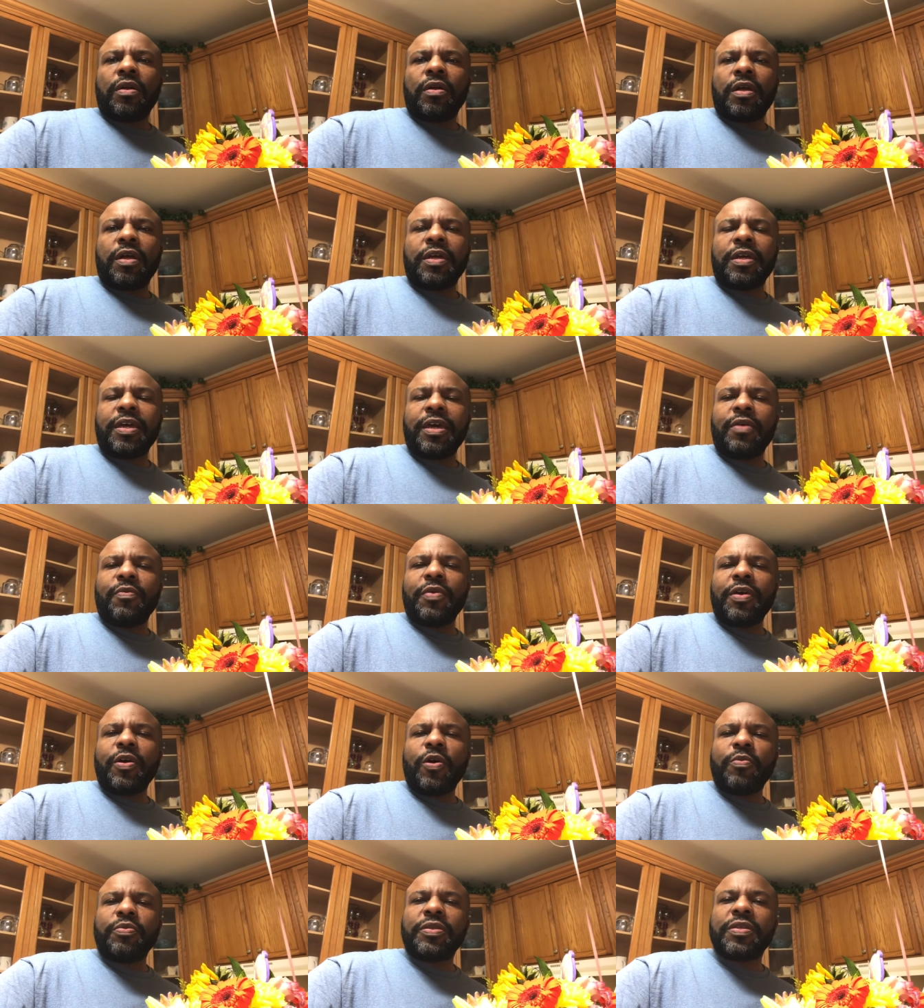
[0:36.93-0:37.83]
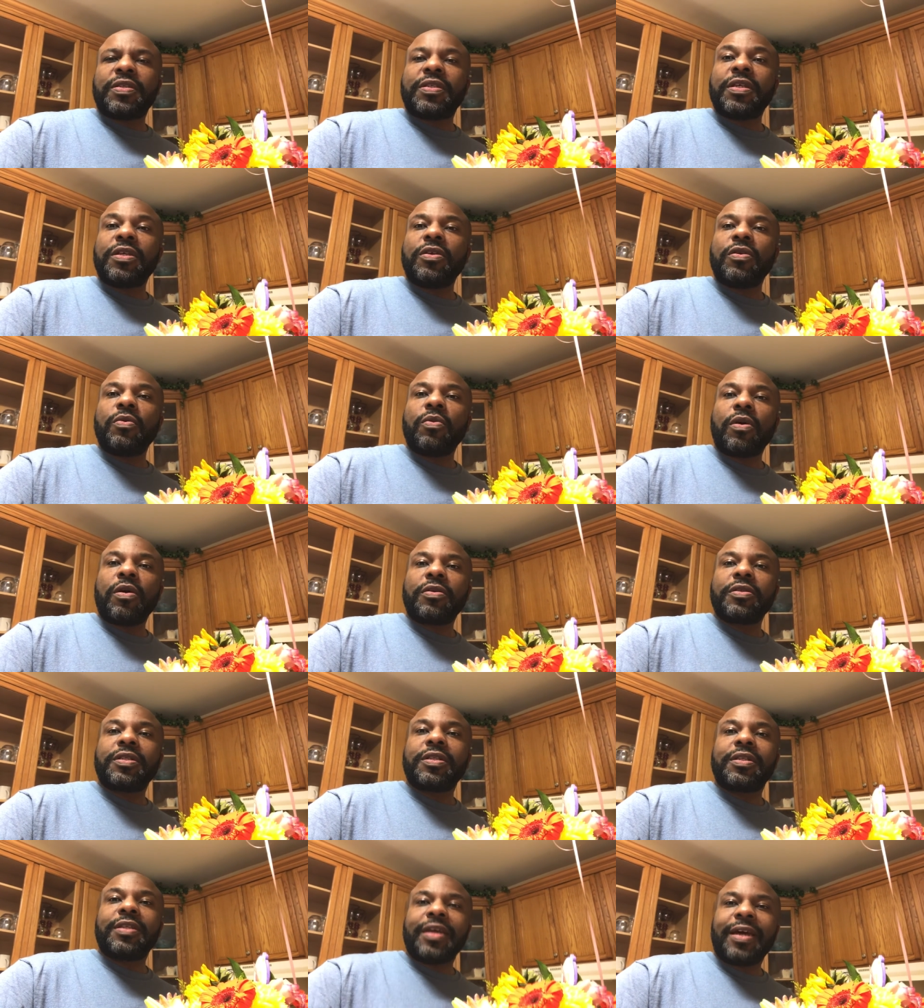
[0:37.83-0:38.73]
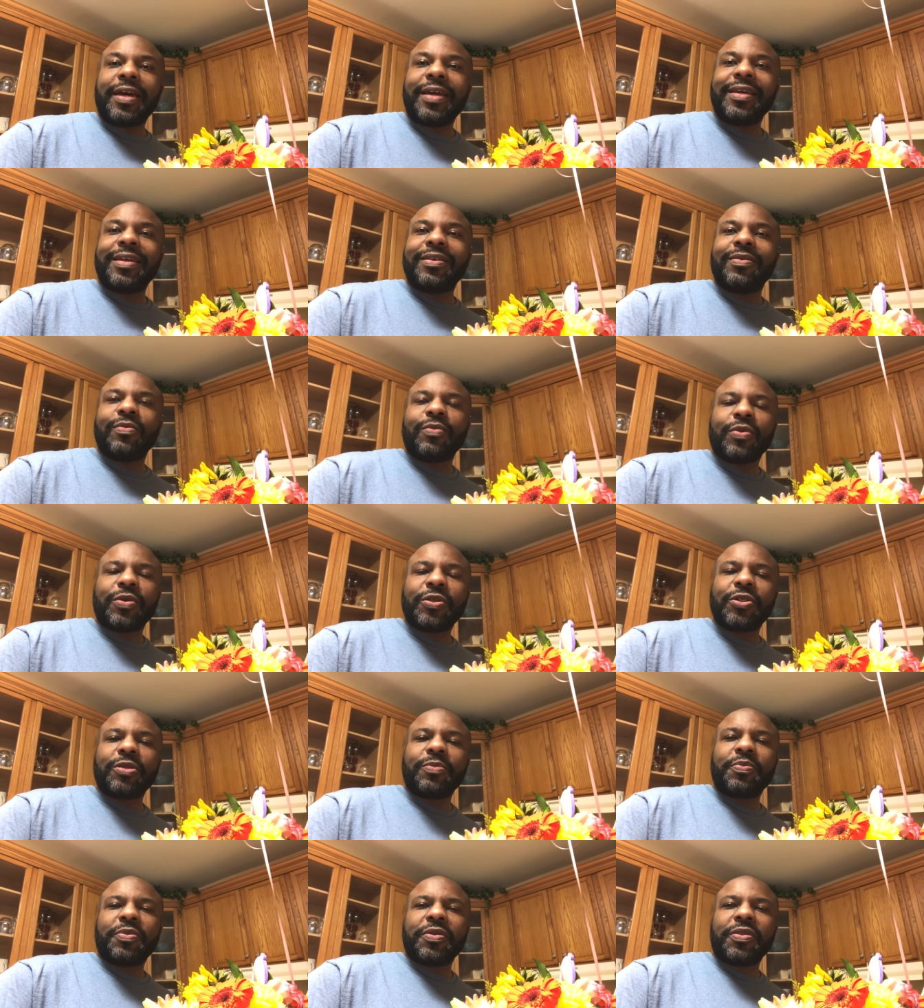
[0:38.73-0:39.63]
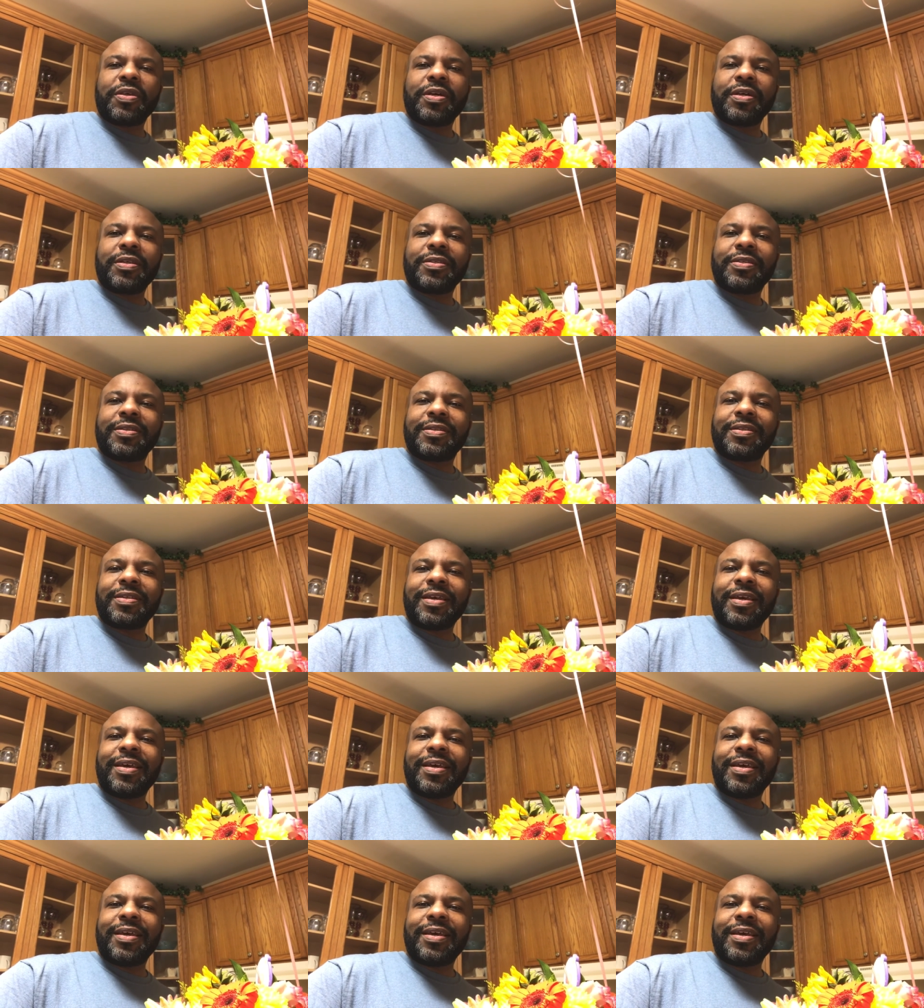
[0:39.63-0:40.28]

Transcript: Again, we hope to see you all tonight and worship with us.